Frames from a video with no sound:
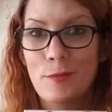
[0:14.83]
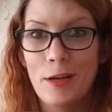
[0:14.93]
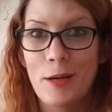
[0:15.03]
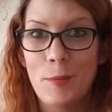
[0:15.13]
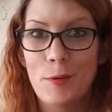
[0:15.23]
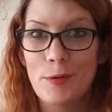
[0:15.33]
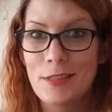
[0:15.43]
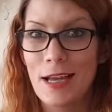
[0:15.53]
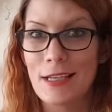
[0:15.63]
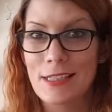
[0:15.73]
written a book
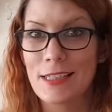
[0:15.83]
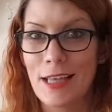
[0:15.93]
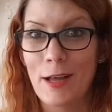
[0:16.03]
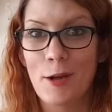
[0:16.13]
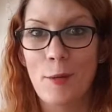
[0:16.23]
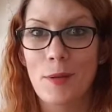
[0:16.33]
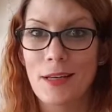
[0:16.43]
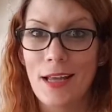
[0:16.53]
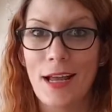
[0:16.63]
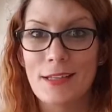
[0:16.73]
to actually get a copy
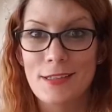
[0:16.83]
in your hands.